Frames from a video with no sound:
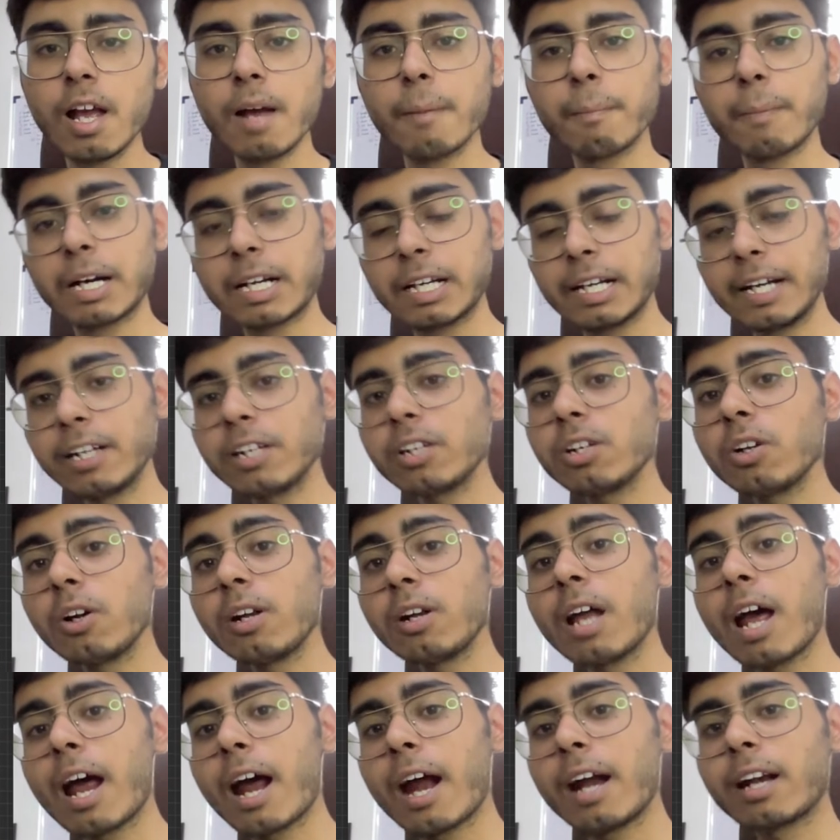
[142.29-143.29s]
But later on,
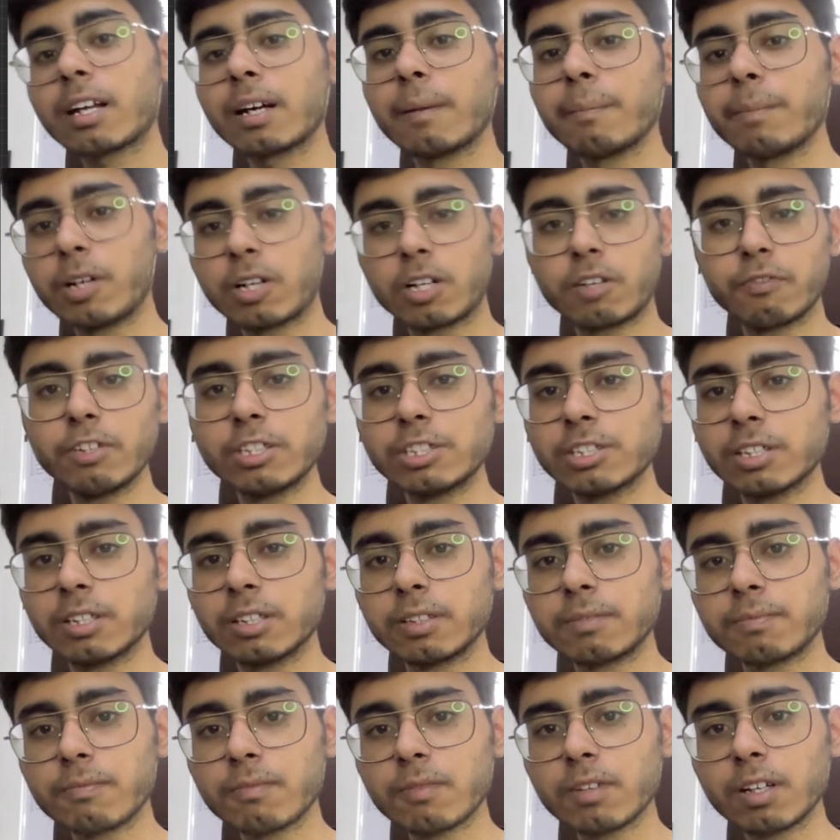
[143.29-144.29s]
add computer vision
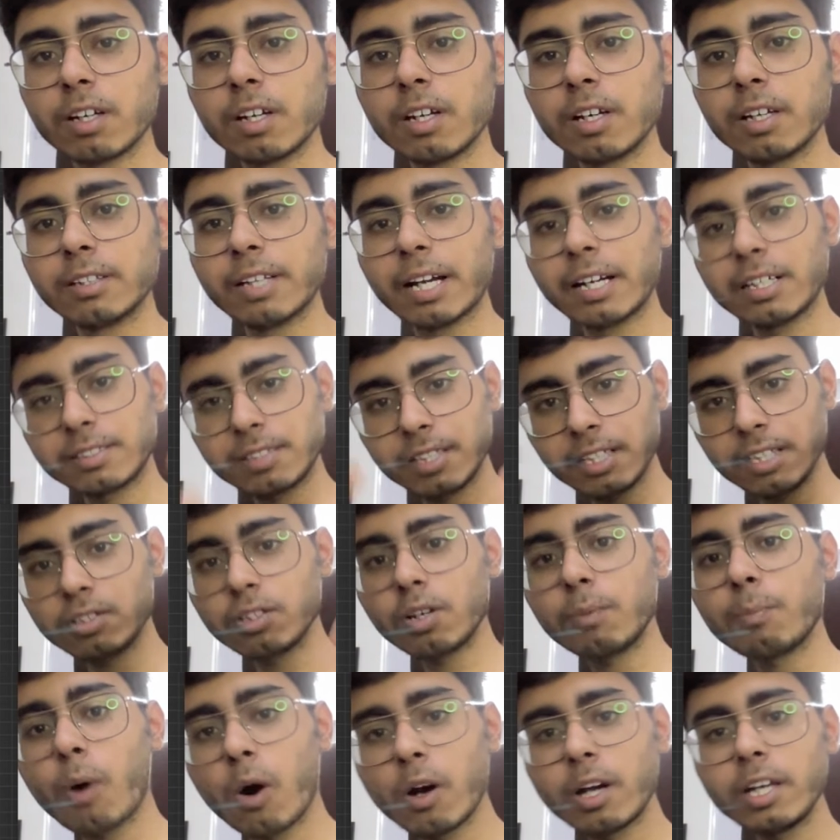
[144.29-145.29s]
that sees your
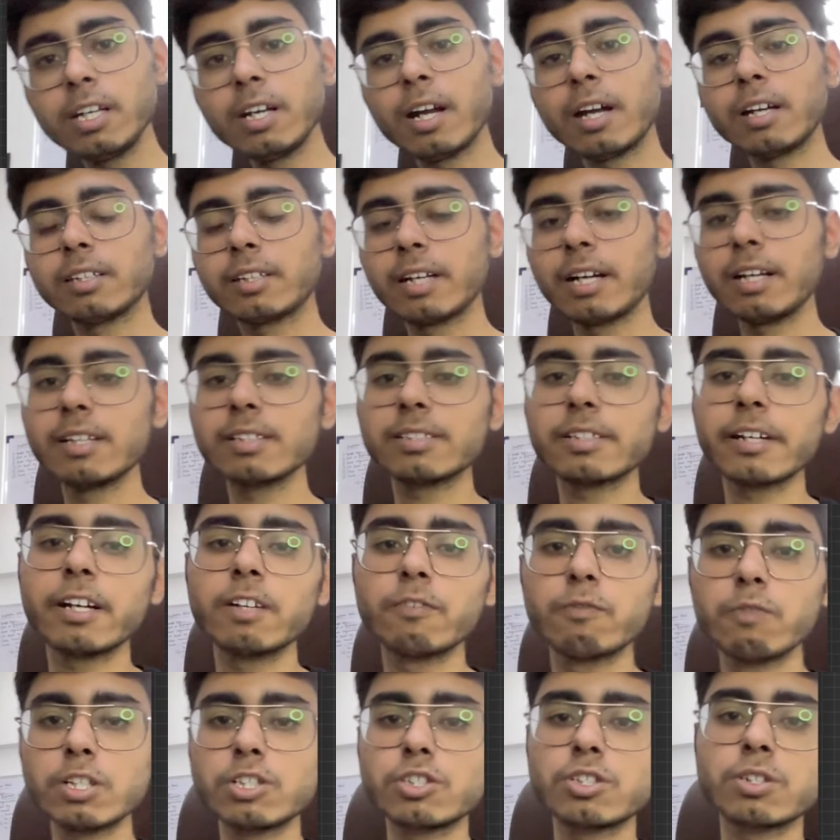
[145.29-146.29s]
body and then decide
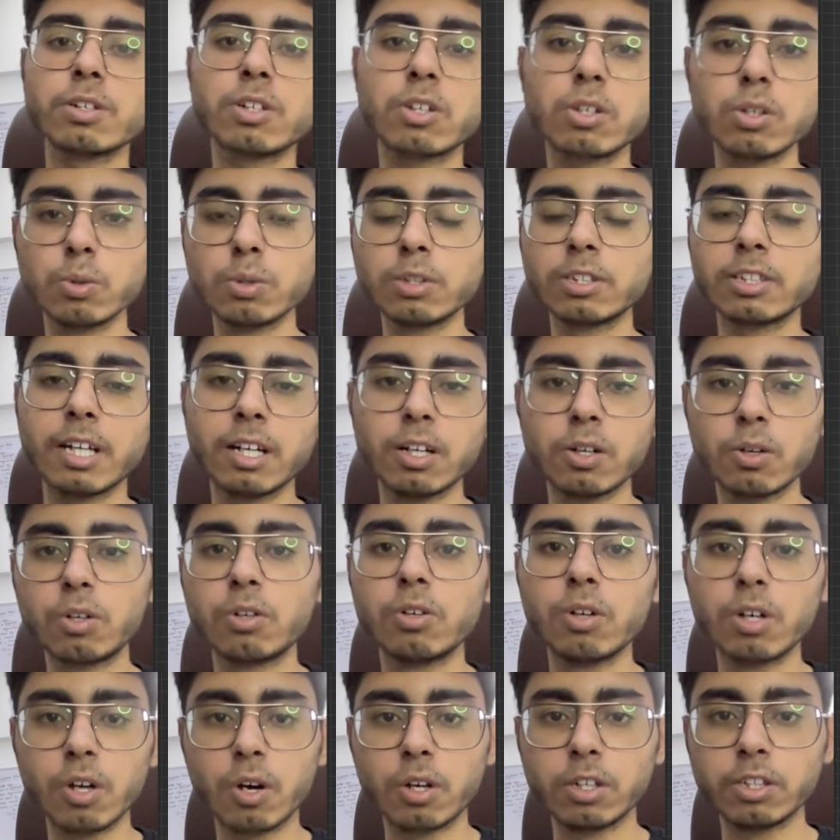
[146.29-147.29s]
which clothes can look
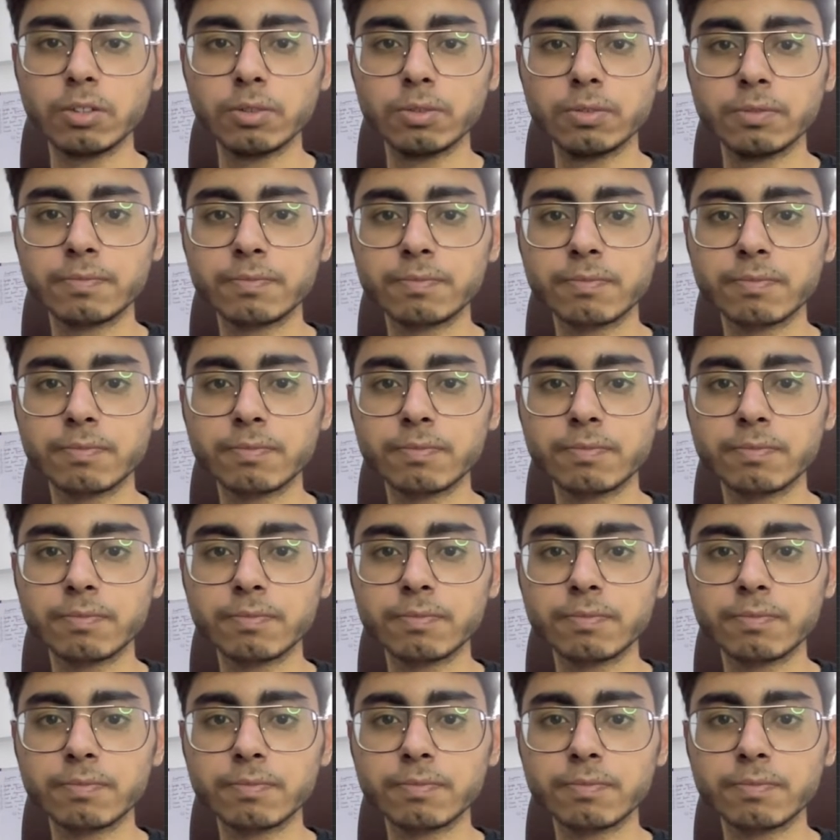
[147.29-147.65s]
good on you,